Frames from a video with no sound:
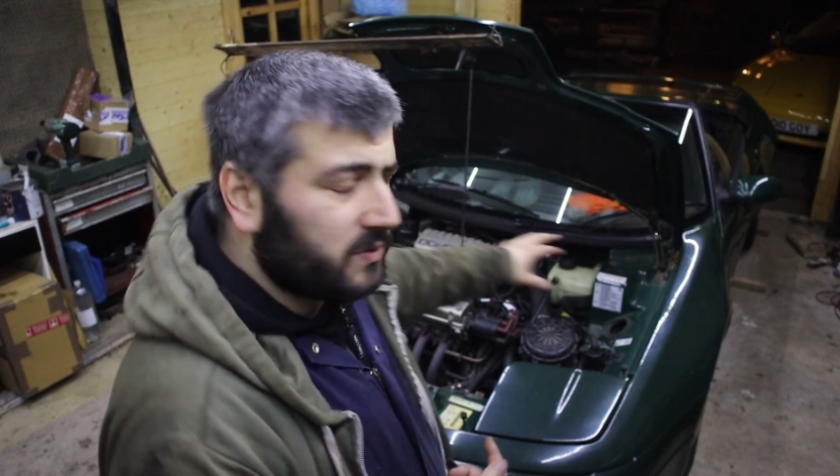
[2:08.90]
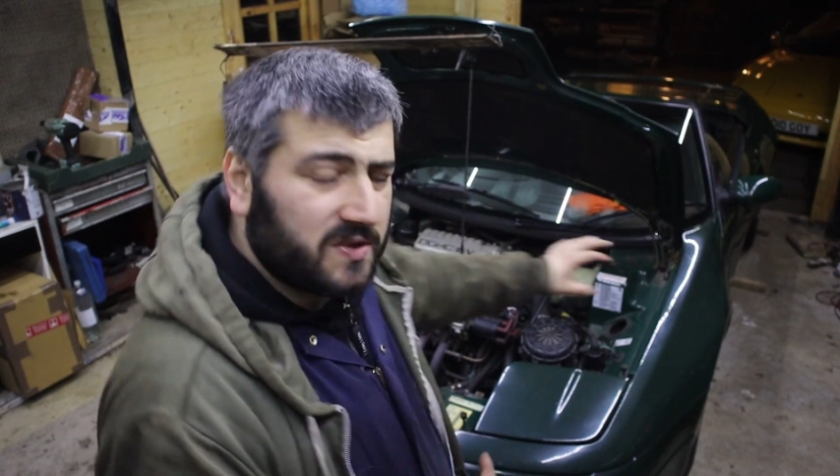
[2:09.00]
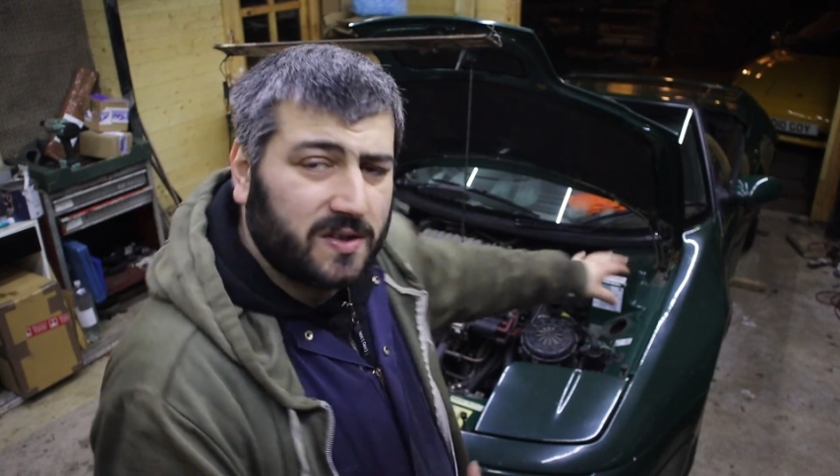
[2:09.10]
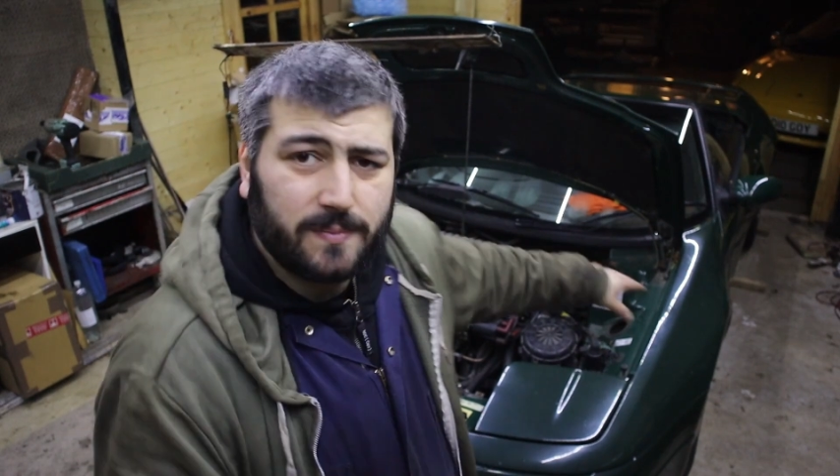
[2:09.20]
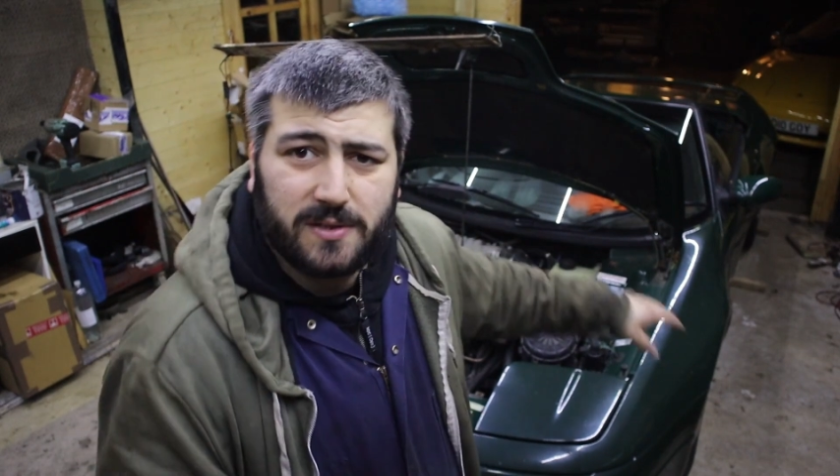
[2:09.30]
it was
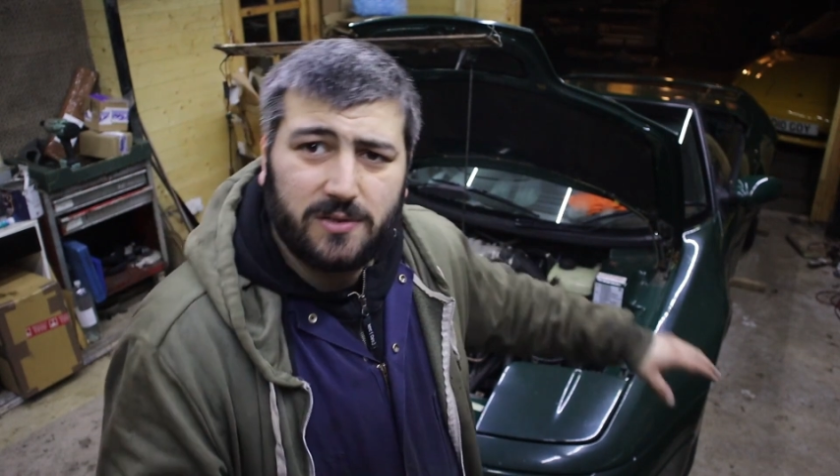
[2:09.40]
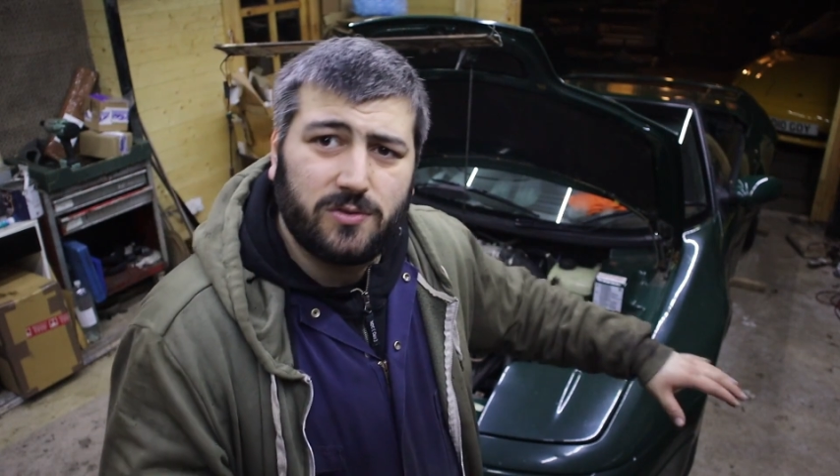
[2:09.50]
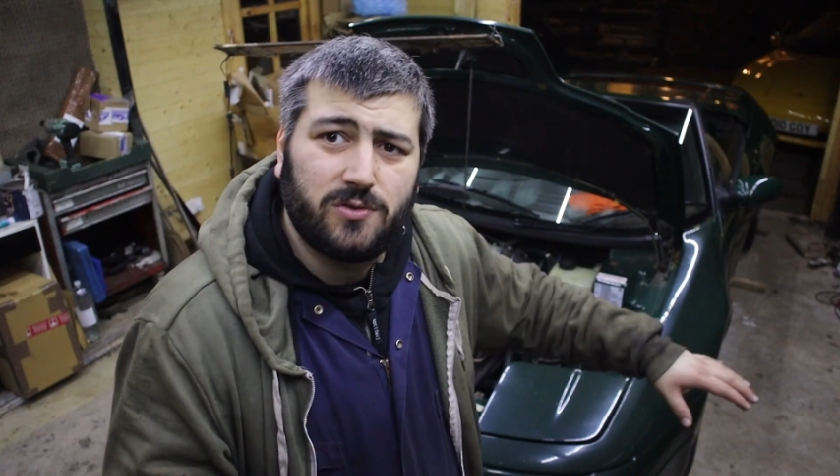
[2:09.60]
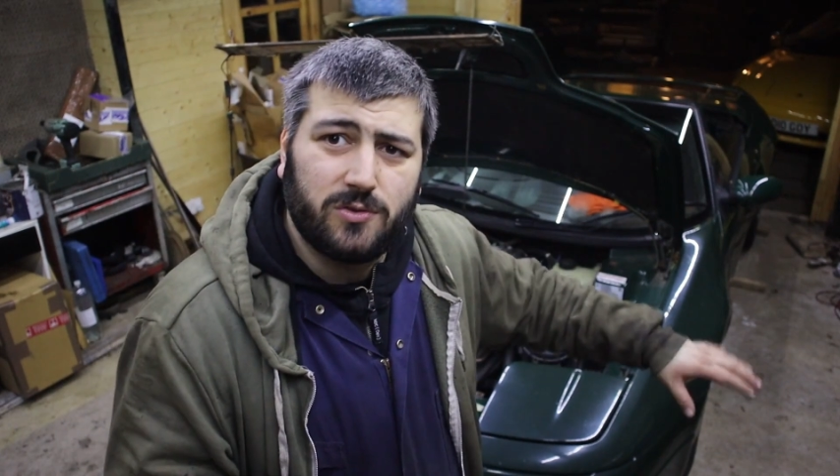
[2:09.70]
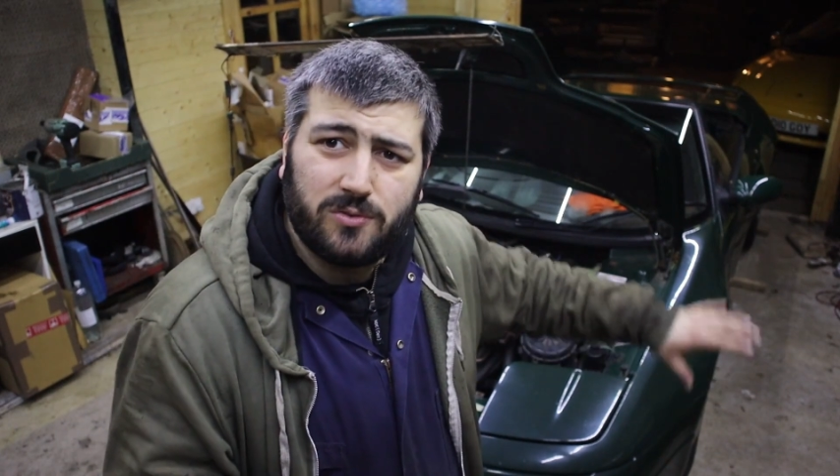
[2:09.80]
something
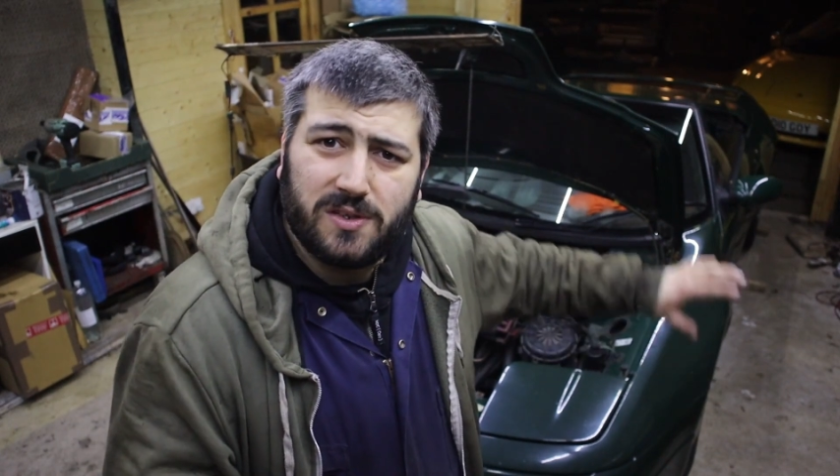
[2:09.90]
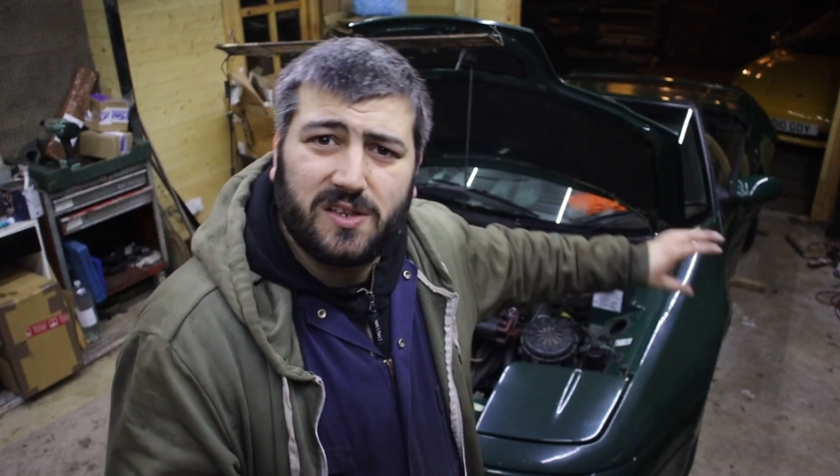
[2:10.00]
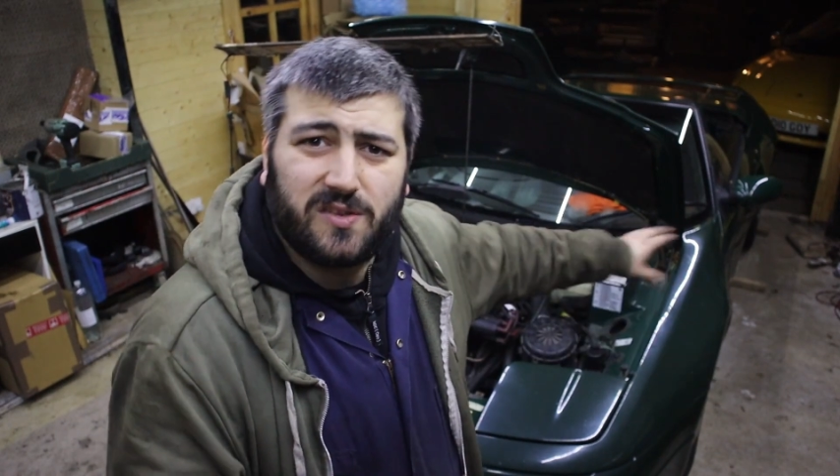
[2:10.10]
to do with the